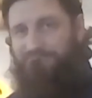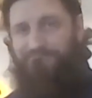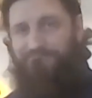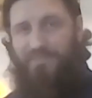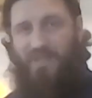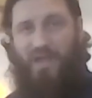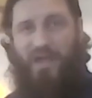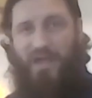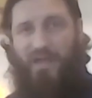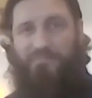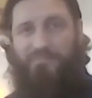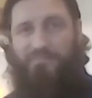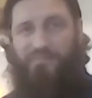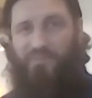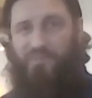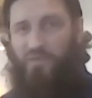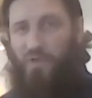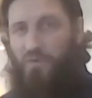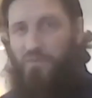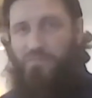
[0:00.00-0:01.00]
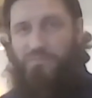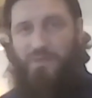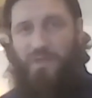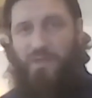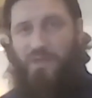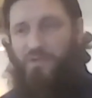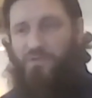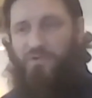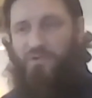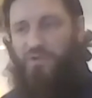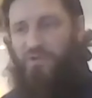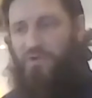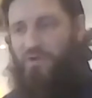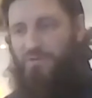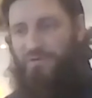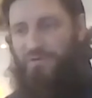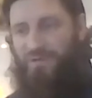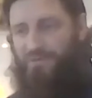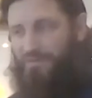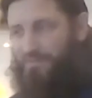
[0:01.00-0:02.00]
Mm-hmm. Um, so you can
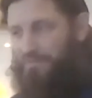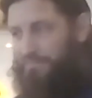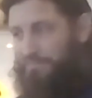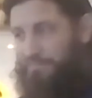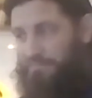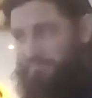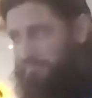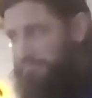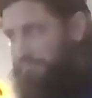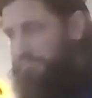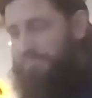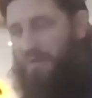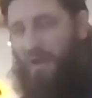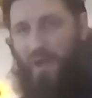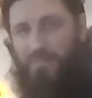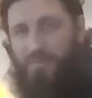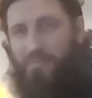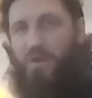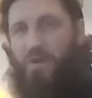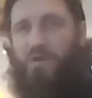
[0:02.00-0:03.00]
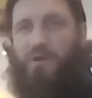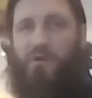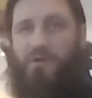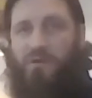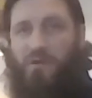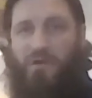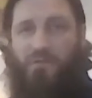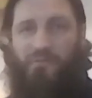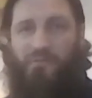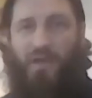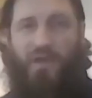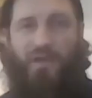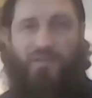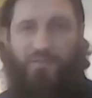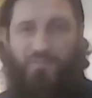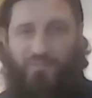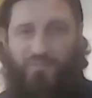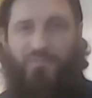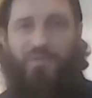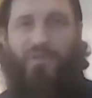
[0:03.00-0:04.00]
always pop them on and off. I,
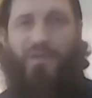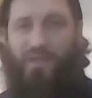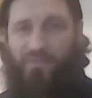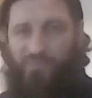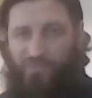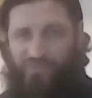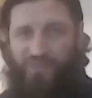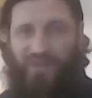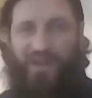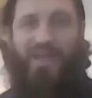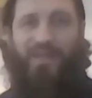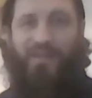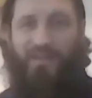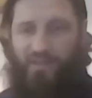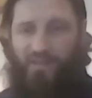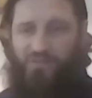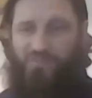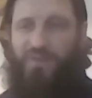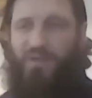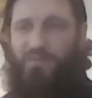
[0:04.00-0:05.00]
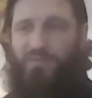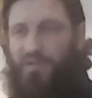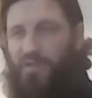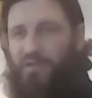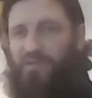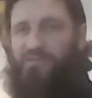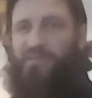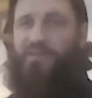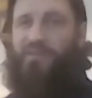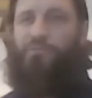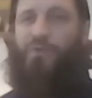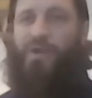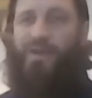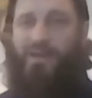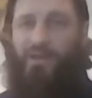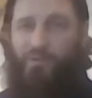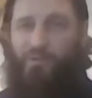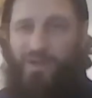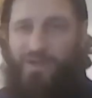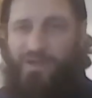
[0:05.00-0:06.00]
as you said, I had a customer that got a set of red
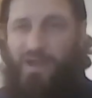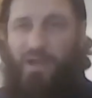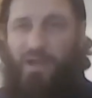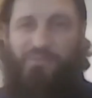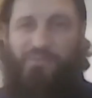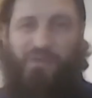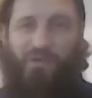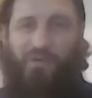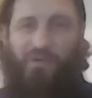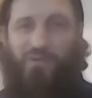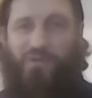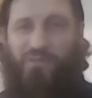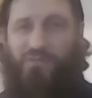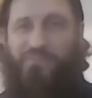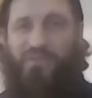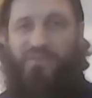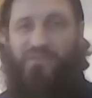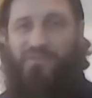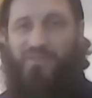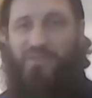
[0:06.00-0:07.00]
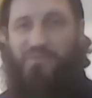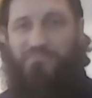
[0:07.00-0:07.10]
and green knobs on yeah. Christmas,